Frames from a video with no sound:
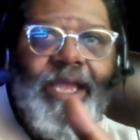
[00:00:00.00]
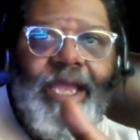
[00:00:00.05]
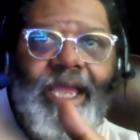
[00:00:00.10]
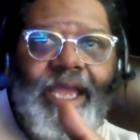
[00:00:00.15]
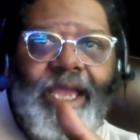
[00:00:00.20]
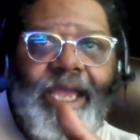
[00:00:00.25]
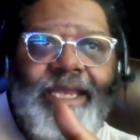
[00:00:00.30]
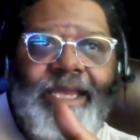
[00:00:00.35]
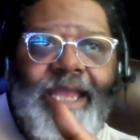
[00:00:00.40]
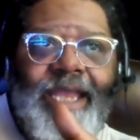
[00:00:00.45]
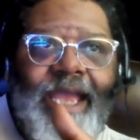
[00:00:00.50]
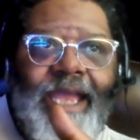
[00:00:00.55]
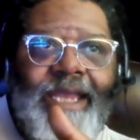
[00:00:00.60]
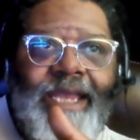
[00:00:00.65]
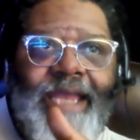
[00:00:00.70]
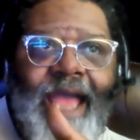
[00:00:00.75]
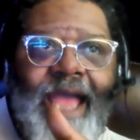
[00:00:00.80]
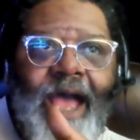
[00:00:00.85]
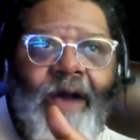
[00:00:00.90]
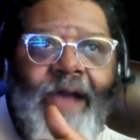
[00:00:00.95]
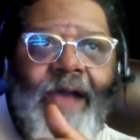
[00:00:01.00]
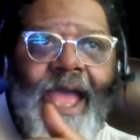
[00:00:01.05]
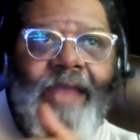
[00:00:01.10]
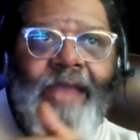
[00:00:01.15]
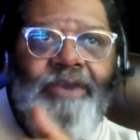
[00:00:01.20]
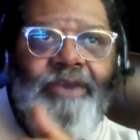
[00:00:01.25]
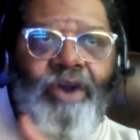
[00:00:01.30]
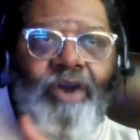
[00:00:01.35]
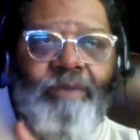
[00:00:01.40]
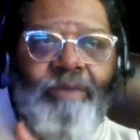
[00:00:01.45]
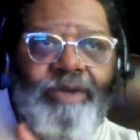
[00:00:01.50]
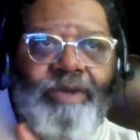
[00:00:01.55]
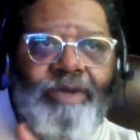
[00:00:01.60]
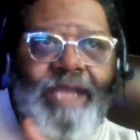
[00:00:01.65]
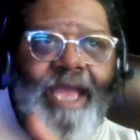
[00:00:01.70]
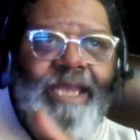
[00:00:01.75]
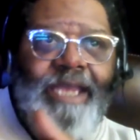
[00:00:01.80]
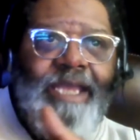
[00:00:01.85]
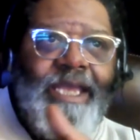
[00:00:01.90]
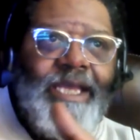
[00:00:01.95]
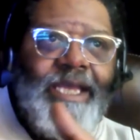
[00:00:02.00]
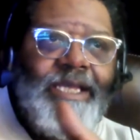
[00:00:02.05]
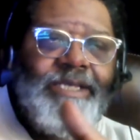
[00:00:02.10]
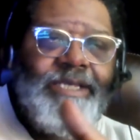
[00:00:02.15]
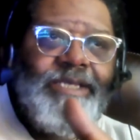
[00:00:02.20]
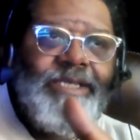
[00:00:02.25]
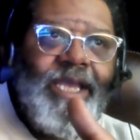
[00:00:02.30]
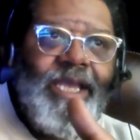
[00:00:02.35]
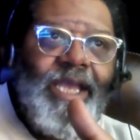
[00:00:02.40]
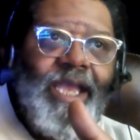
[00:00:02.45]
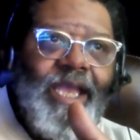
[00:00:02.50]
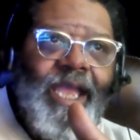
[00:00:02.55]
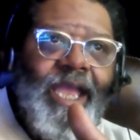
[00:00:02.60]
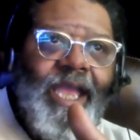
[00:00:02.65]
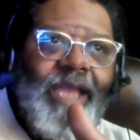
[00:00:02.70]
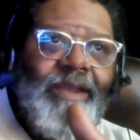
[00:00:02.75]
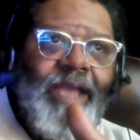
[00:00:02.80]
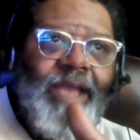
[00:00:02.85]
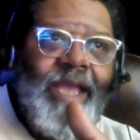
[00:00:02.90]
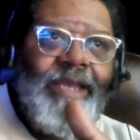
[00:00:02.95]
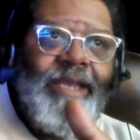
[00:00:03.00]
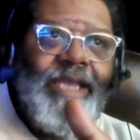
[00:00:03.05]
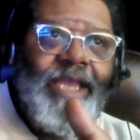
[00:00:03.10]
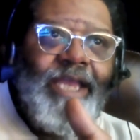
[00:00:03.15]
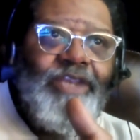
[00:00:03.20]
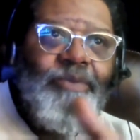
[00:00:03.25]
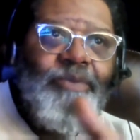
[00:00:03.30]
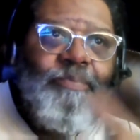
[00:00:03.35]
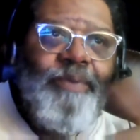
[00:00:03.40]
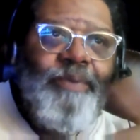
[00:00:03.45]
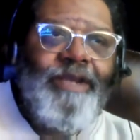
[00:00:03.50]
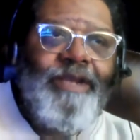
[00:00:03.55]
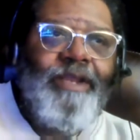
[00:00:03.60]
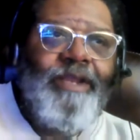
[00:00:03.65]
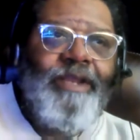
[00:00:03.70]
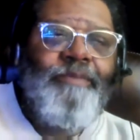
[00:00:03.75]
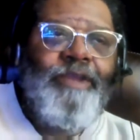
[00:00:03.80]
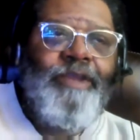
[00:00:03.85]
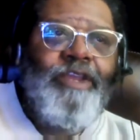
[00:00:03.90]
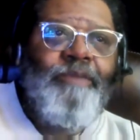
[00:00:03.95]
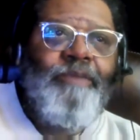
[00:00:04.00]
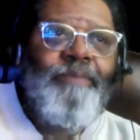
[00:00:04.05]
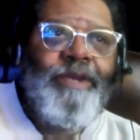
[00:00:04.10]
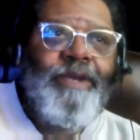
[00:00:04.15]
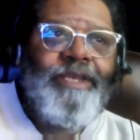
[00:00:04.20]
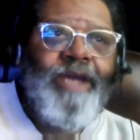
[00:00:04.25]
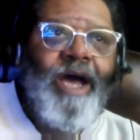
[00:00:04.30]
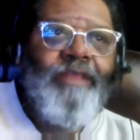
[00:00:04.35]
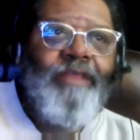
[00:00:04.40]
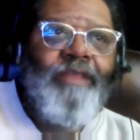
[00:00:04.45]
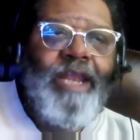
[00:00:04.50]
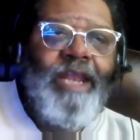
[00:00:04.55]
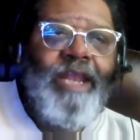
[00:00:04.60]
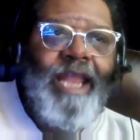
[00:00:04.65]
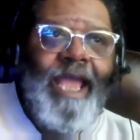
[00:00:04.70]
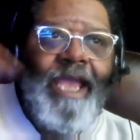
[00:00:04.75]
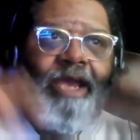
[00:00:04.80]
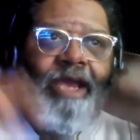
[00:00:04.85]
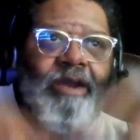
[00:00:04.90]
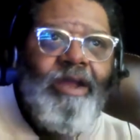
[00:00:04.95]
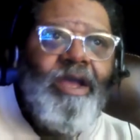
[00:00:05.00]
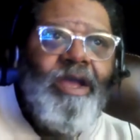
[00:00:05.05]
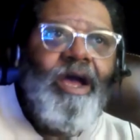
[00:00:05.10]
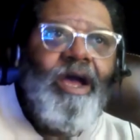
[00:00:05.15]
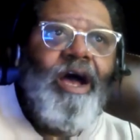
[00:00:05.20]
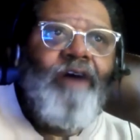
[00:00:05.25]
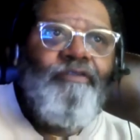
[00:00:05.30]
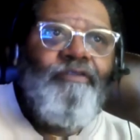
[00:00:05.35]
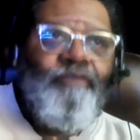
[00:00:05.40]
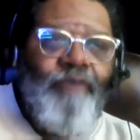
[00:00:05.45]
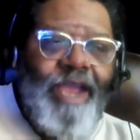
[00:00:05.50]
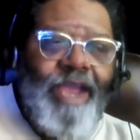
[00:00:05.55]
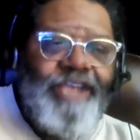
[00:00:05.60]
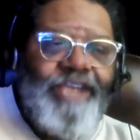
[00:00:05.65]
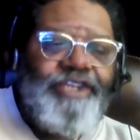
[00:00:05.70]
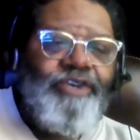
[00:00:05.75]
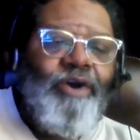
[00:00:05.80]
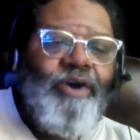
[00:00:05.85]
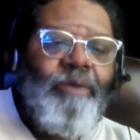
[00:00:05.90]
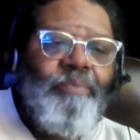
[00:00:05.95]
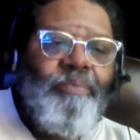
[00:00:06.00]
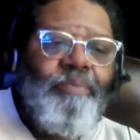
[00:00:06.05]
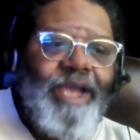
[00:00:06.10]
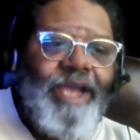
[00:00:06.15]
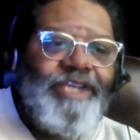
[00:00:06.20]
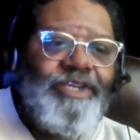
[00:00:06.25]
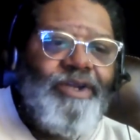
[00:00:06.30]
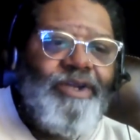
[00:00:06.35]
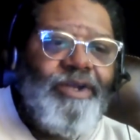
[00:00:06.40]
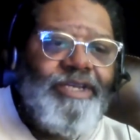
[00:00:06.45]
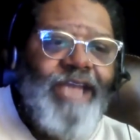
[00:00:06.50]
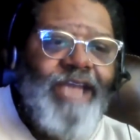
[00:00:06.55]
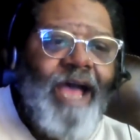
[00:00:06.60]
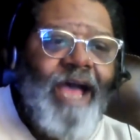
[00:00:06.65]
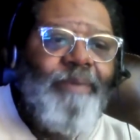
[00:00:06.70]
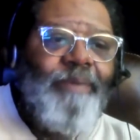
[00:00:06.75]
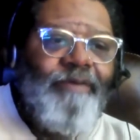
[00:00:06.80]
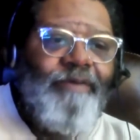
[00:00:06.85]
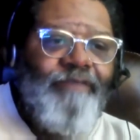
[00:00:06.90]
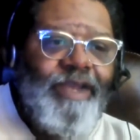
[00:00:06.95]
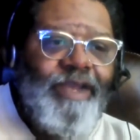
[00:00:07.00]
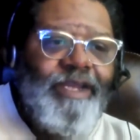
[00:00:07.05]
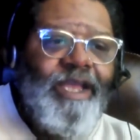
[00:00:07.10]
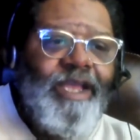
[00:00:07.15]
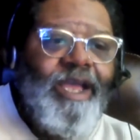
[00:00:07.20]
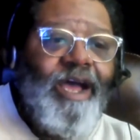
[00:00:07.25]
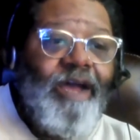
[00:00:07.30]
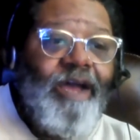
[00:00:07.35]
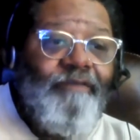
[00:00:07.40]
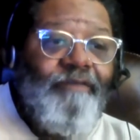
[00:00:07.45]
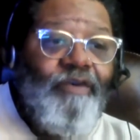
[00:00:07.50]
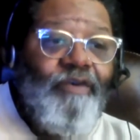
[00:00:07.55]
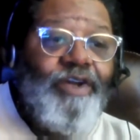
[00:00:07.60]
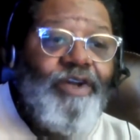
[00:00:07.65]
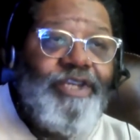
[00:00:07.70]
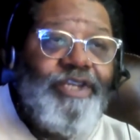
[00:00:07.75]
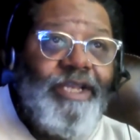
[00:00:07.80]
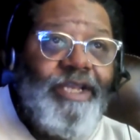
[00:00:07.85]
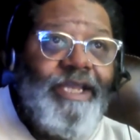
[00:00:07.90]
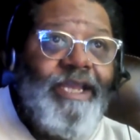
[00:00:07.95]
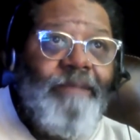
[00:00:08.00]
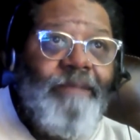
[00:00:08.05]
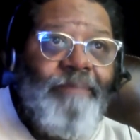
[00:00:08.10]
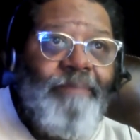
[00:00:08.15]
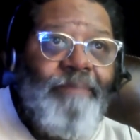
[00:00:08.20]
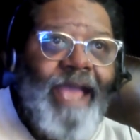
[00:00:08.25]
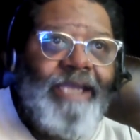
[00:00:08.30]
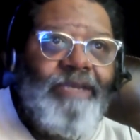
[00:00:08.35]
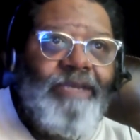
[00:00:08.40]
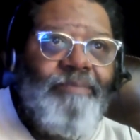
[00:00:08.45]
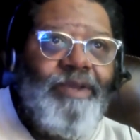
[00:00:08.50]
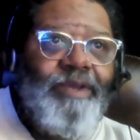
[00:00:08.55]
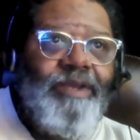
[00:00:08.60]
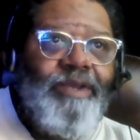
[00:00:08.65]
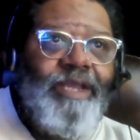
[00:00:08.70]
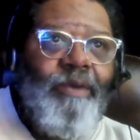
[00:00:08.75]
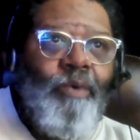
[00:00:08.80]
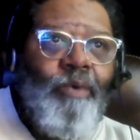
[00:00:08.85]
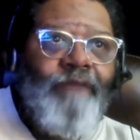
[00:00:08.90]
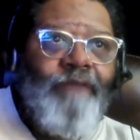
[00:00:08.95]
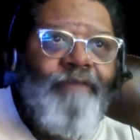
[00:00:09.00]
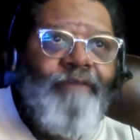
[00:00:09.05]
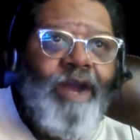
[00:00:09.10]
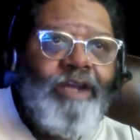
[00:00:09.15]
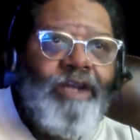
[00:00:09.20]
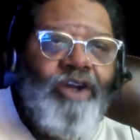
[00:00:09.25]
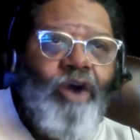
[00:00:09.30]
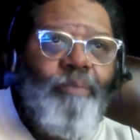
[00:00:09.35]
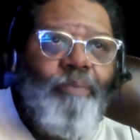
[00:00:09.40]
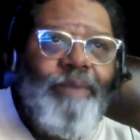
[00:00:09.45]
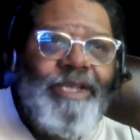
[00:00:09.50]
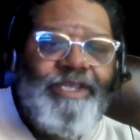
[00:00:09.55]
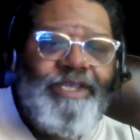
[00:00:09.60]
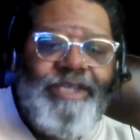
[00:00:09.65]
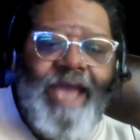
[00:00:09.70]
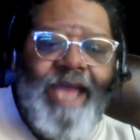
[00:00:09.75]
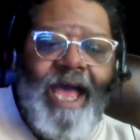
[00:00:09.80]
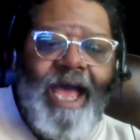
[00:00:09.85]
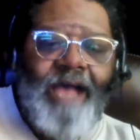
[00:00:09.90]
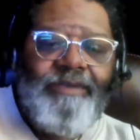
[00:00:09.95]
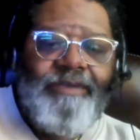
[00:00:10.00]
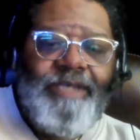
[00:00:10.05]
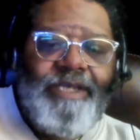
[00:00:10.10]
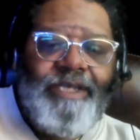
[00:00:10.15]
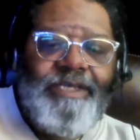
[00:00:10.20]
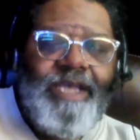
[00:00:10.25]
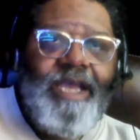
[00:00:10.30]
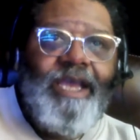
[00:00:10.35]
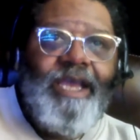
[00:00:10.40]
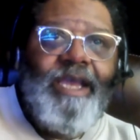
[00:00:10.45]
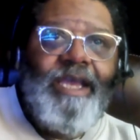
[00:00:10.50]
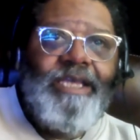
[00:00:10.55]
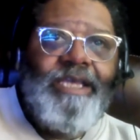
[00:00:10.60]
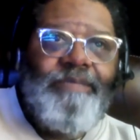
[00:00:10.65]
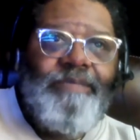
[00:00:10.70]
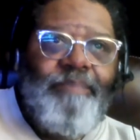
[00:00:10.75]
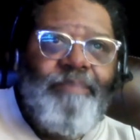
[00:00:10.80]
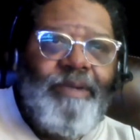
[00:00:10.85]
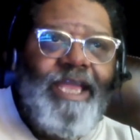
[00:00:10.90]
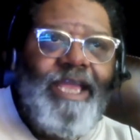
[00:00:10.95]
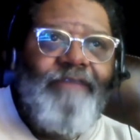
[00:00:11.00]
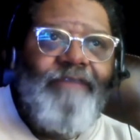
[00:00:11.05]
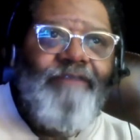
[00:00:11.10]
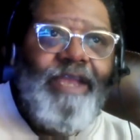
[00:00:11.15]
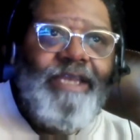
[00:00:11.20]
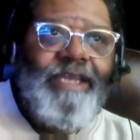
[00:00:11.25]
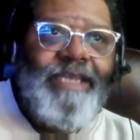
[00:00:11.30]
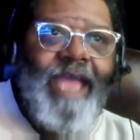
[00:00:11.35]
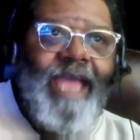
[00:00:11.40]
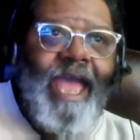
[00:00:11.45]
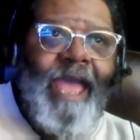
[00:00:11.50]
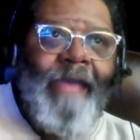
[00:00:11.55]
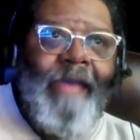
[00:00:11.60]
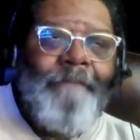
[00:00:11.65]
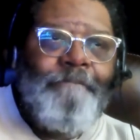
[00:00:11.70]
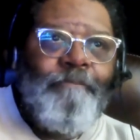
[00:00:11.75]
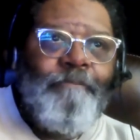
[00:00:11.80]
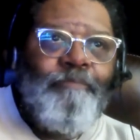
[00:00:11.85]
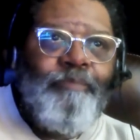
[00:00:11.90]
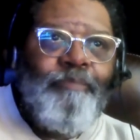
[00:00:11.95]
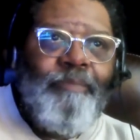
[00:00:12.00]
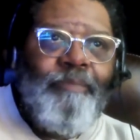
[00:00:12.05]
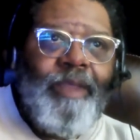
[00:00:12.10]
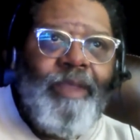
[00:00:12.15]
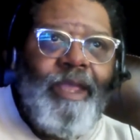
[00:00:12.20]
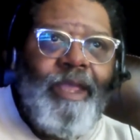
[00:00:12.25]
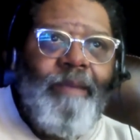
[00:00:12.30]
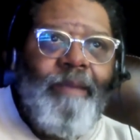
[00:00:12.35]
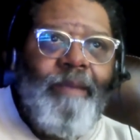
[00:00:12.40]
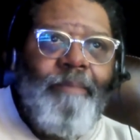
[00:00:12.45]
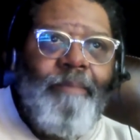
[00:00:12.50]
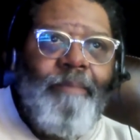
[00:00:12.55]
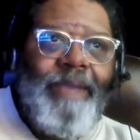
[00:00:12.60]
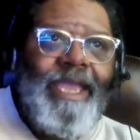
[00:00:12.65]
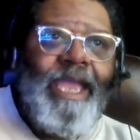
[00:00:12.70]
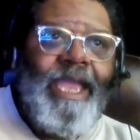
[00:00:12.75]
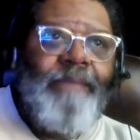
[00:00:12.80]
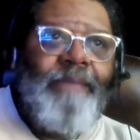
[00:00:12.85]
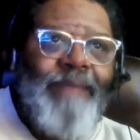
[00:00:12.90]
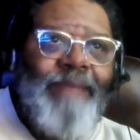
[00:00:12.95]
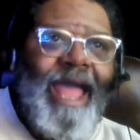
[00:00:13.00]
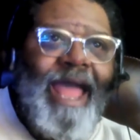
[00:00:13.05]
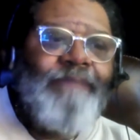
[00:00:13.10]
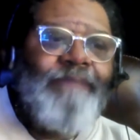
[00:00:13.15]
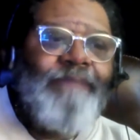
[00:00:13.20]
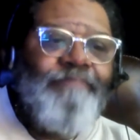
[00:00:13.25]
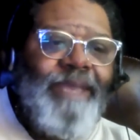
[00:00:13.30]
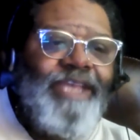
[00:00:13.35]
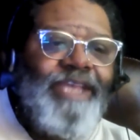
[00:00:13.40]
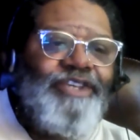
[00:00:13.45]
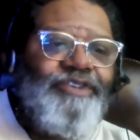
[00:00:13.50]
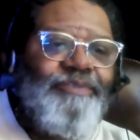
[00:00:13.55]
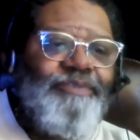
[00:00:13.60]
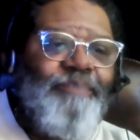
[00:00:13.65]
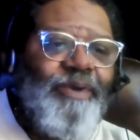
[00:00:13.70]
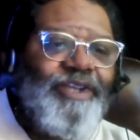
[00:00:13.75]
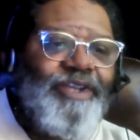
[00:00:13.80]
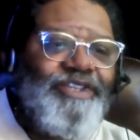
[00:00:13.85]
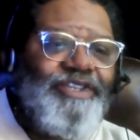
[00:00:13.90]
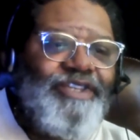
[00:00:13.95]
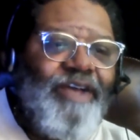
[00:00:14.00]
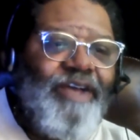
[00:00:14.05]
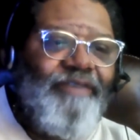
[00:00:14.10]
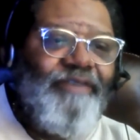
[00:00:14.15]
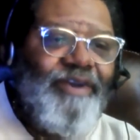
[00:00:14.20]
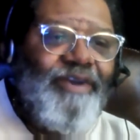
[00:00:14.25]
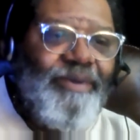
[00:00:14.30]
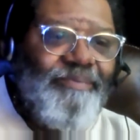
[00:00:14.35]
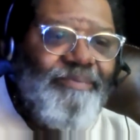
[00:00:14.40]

and and how abnormal that is, and and then you put you put the other layer of racial oppression on top of it. Unfortunately, in the black community, one of our coping styles is is believing that being black means you're supposed to suffer.